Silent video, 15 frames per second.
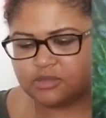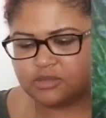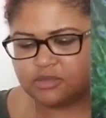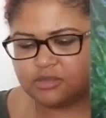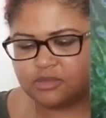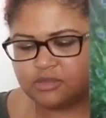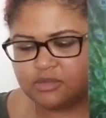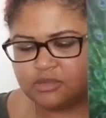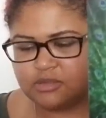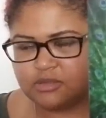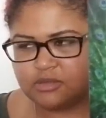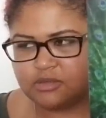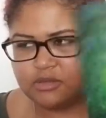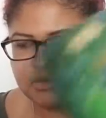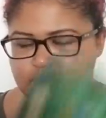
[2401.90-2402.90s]

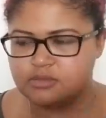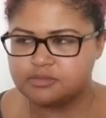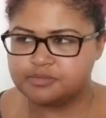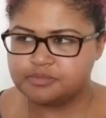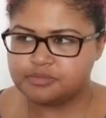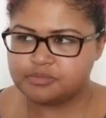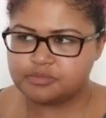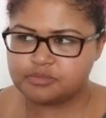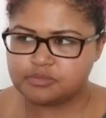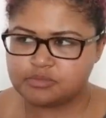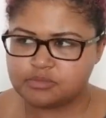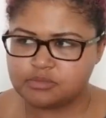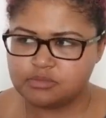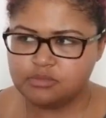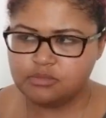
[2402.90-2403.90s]

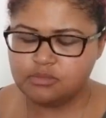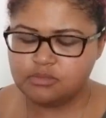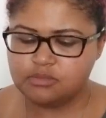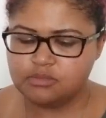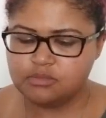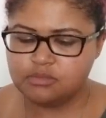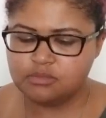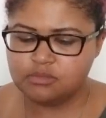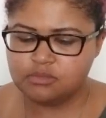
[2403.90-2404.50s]
No one is speaking in this clip.